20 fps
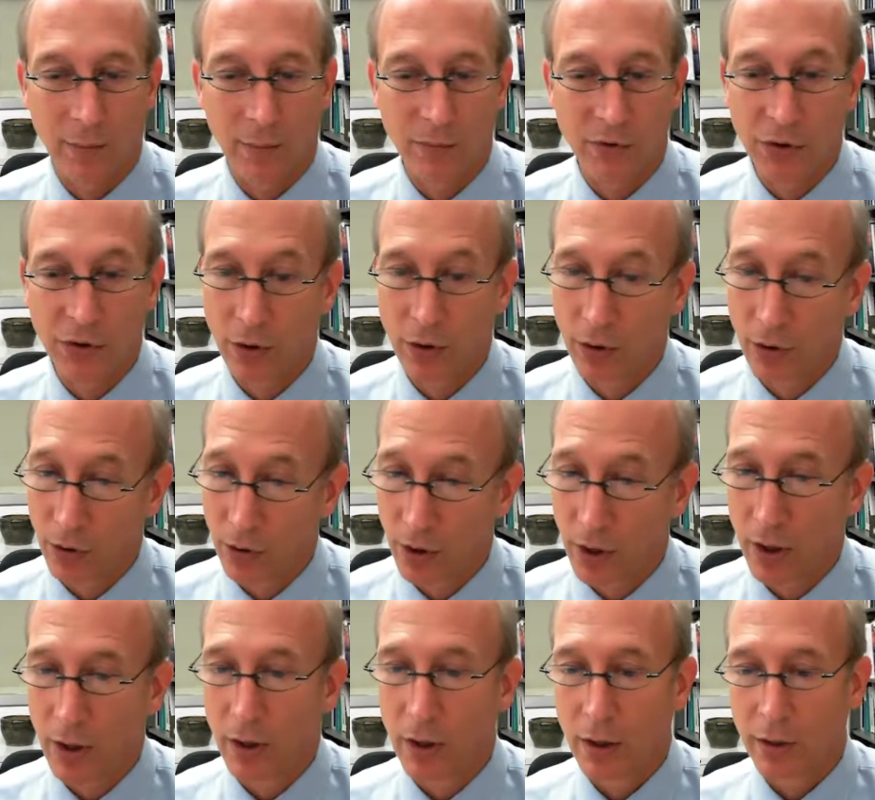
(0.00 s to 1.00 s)
So
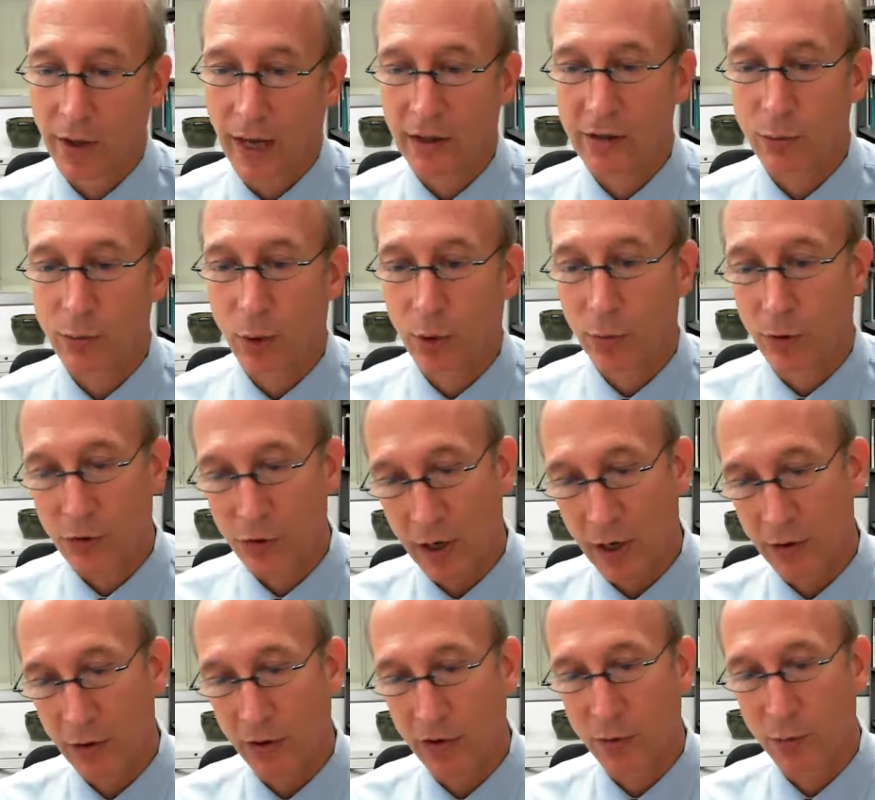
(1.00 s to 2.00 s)
that's what we're
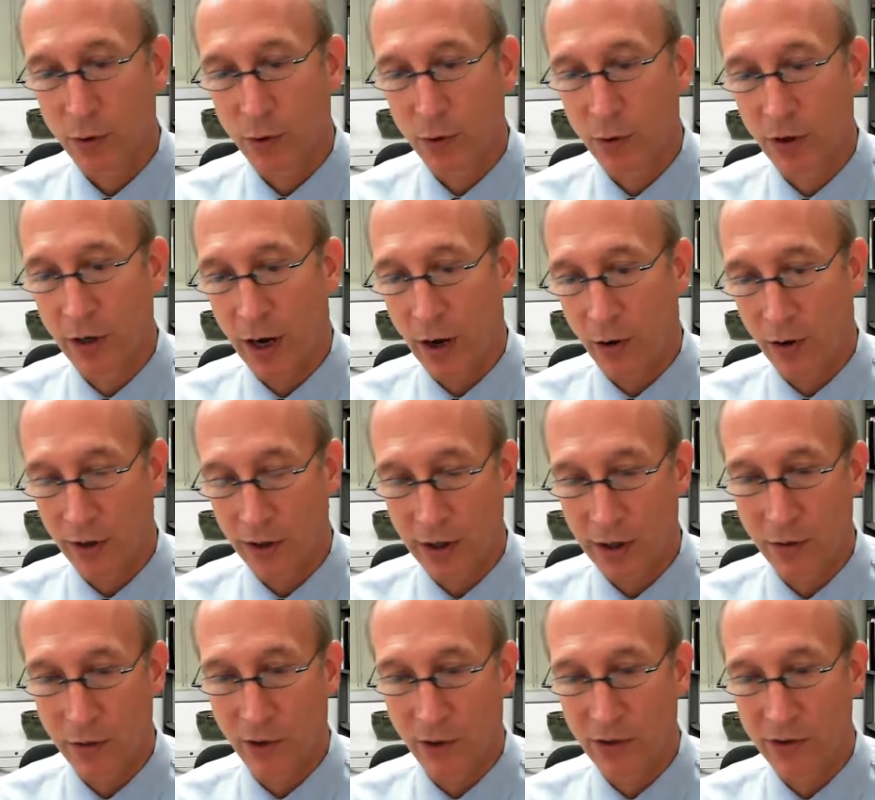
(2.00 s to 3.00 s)
trying to explore now in
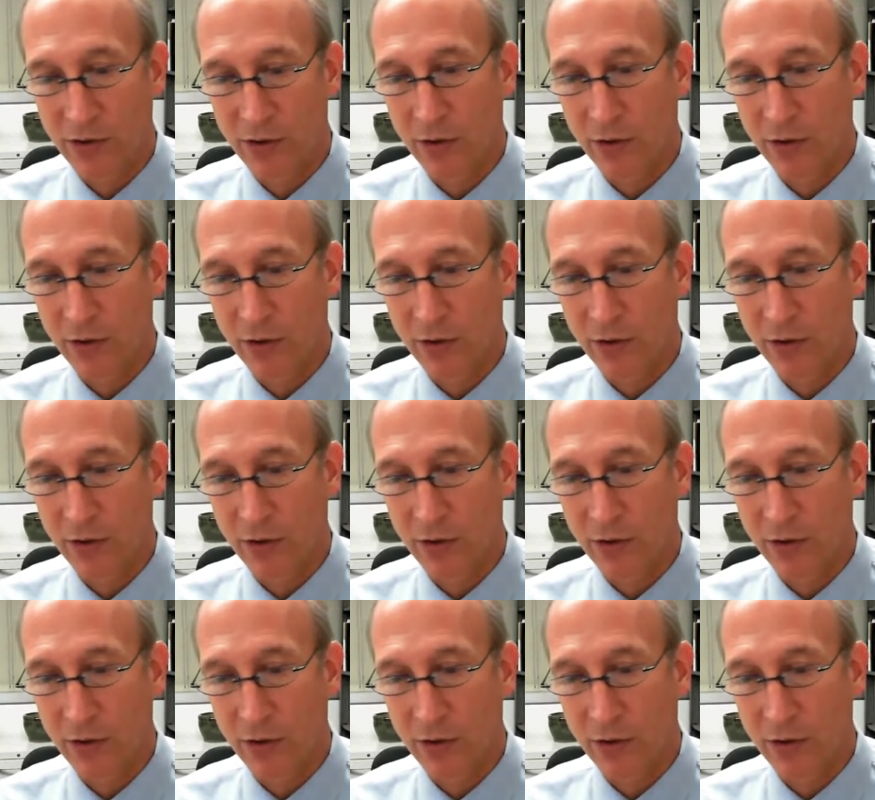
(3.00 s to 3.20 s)
humans,